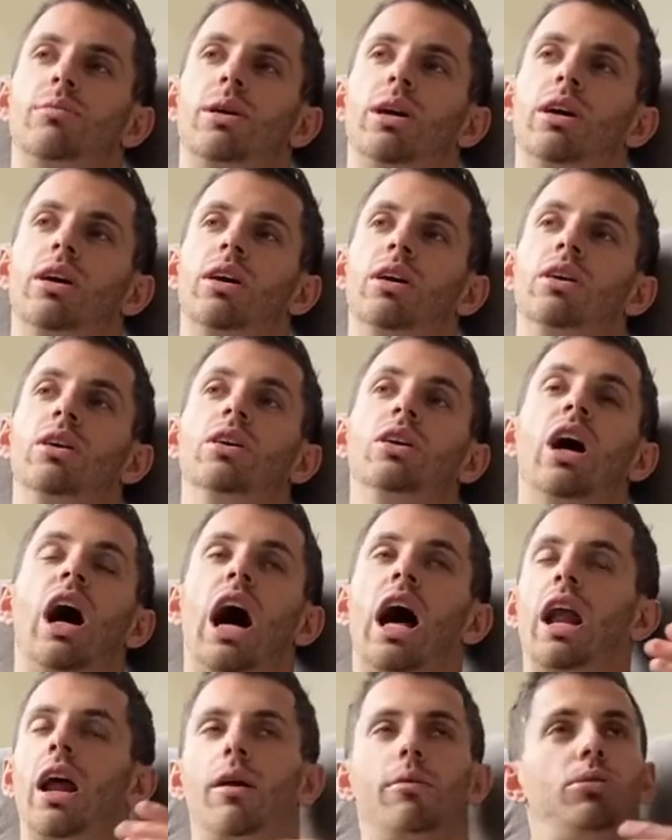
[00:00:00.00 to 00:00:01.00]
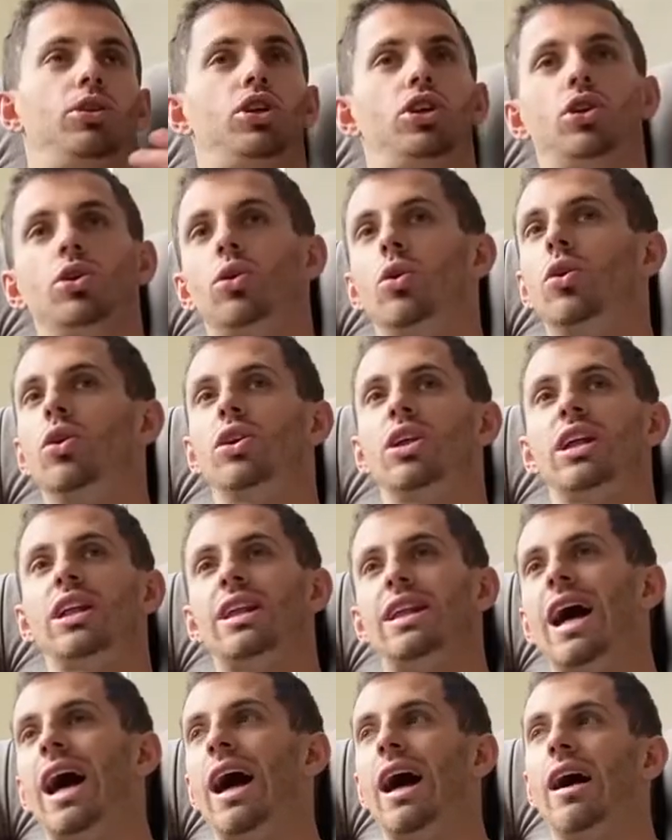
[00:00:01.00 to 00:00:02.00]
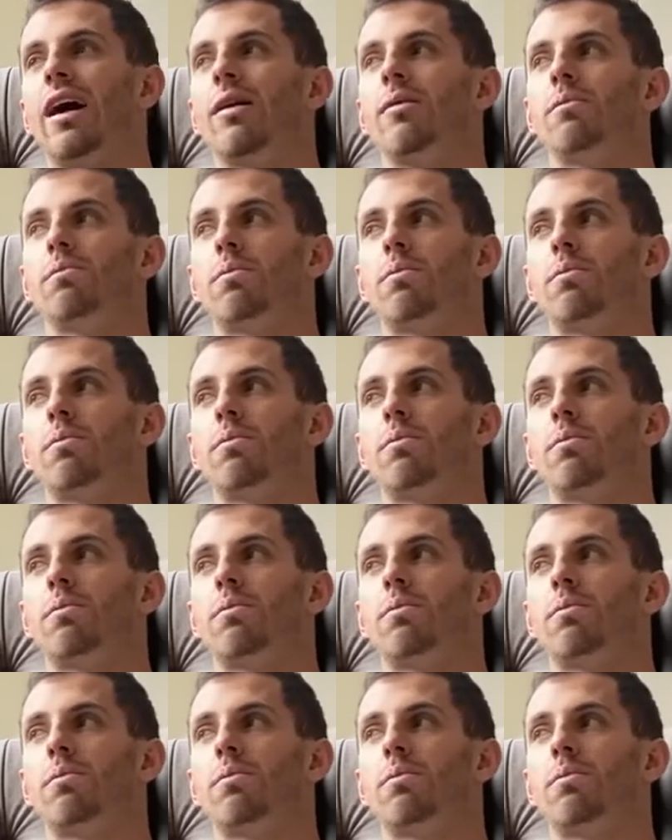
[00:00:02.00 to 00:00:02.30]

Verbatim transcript: And a hot summer. And I'm sure that that